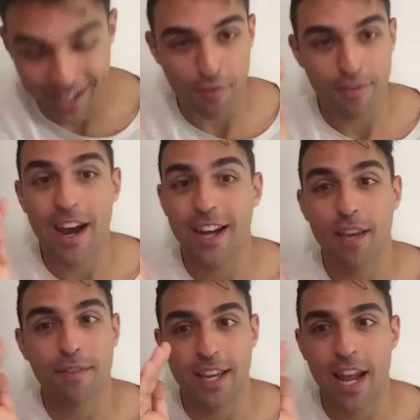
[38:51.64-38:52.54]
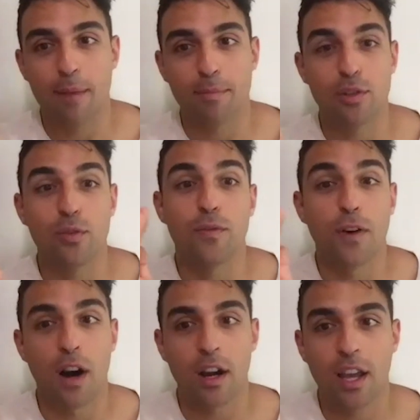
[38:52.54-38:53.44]
of not giving an absolute
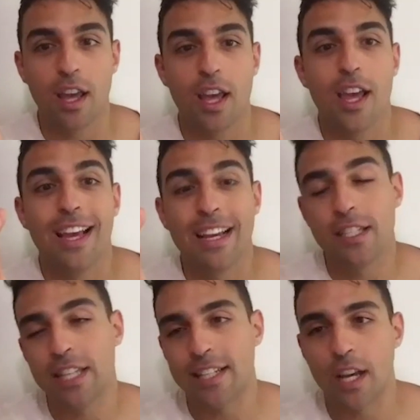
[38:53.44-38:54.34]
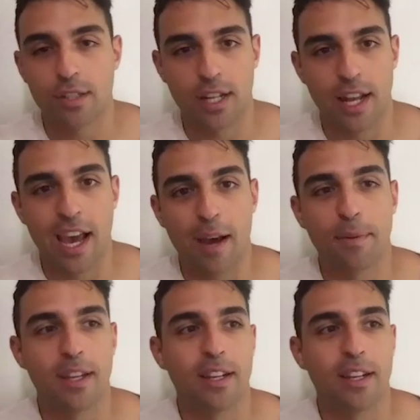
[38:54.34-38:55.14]
fuck, because that's how it's gonna happen.